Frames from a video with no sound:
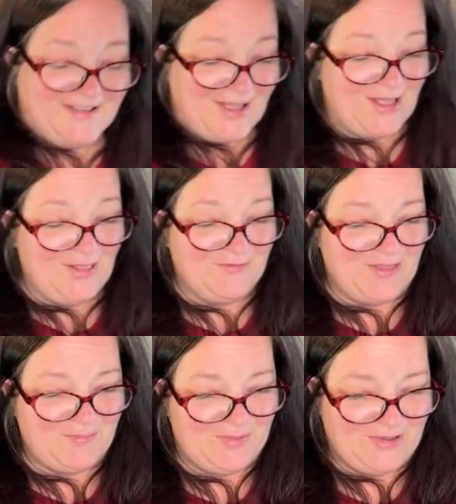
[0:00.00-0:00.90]
I love
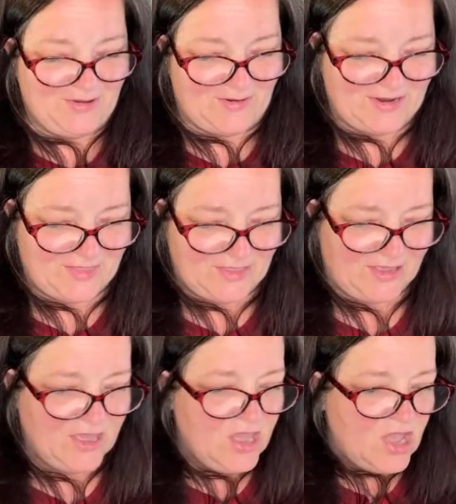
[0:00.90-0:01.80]
that big gaudy thing.
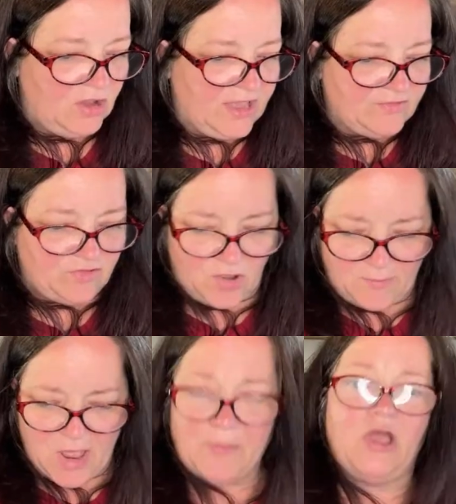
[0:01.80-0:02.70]
Okay, so I'm
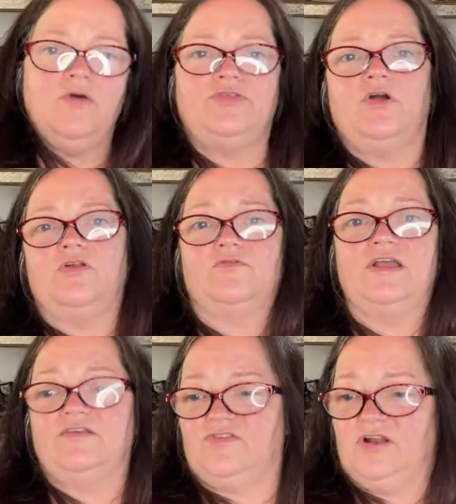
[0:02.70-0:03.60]
going through all the
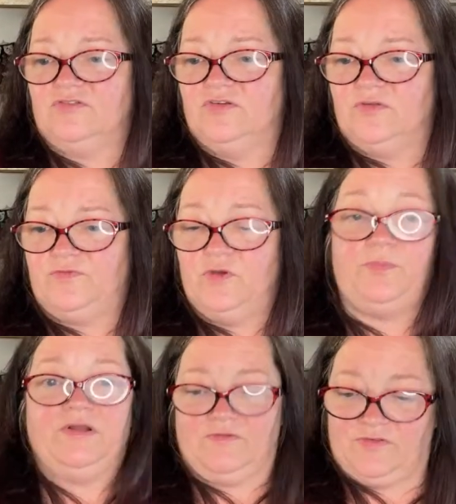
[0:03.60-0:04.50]
rings, and I'll do the few
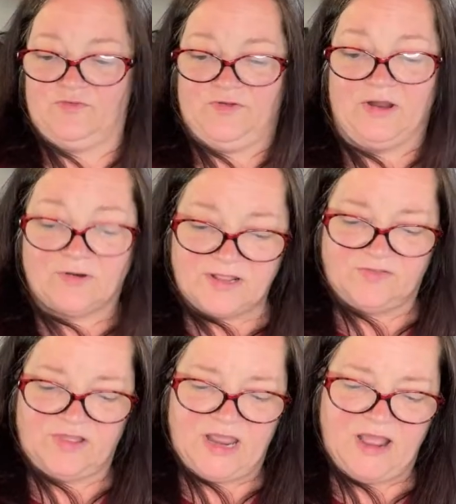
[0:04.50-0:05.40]
pairs of earrings
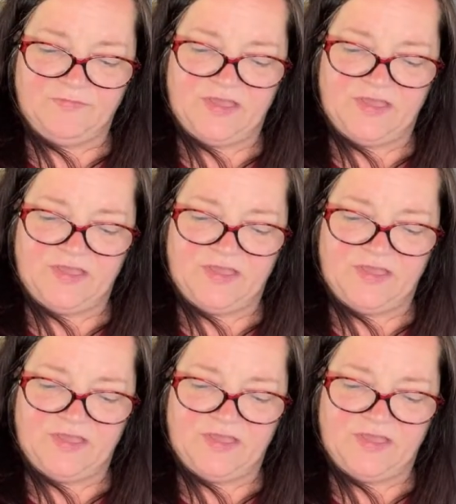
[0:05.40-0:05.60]
that I have.